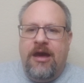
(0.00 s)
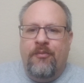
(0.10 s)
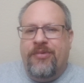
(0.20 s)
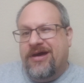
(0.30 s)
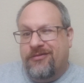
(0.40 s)

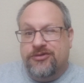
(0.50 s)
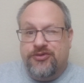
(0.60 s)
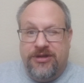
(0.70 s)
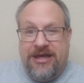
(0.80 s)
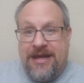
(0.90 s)
but it was
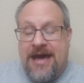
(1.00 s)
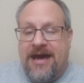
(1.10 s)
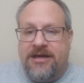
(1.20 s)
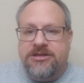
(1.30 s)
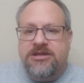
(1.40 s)
really an
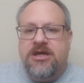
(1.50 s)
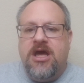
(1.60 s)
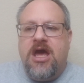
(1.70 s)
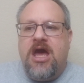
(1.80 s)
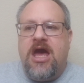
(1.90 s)
act.
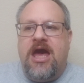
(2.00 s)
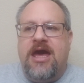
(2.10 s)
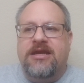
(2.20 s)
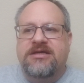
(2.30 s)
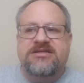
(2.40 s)

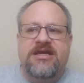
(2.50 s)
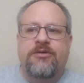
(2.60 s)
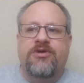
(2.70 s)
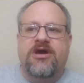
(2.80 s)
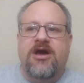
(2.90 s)
And he said he
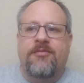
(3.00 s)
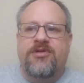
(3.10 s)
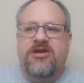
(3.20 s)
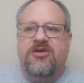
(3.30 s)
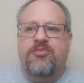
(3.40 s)
would
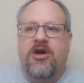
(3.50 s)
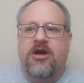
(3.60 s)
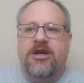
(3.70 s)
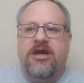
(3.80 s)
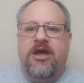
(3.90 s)
accompany the
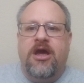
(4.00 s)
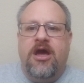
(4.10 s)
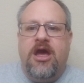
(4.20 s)
party